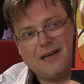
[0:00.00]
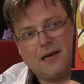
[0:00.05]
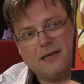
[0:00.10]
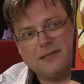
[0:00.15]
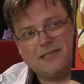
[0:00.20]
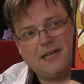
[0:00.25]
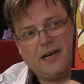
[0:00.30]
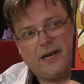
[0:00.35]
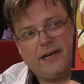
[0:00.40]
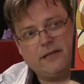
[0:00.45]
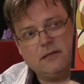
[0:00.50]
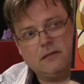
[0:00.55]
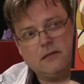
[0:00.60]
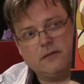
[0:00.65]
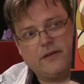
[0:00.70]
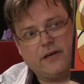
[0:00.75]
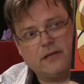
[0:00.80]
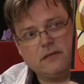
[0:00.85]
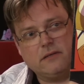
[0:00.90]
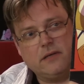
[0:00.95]
a title
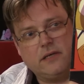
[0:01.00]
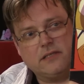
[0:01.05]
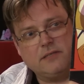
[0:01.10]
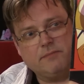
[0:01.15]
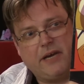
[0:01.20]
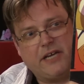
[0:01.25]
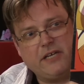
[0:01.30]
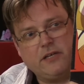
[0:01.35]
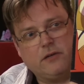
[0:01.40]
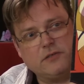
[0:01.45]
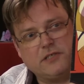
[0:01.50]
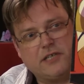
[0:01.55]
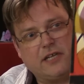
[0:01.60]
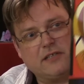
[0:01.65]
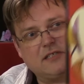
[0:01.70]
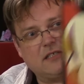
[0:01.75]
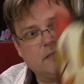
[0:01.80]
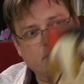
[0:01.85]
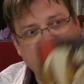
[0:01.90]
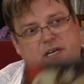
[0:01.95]
that has made no
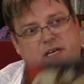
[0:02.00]
sense to